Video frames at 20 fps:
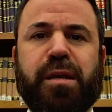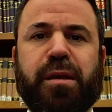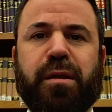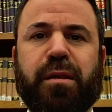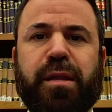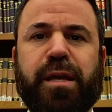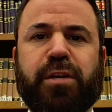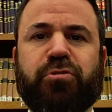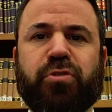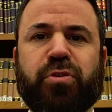an
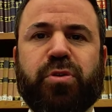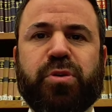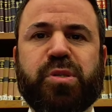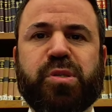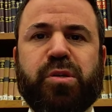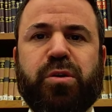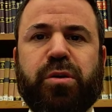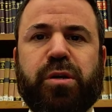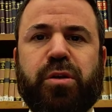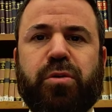electrical
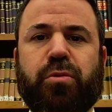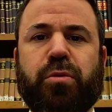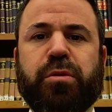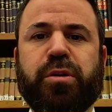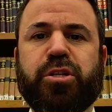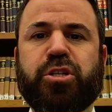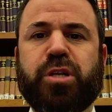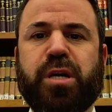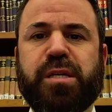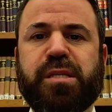circuit or
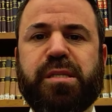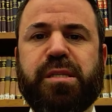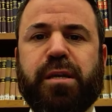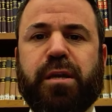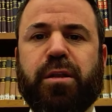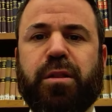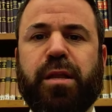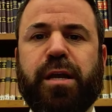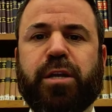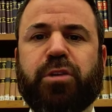
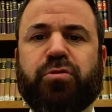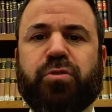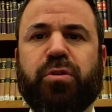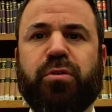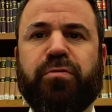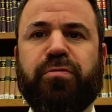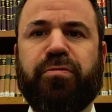adjusting electrical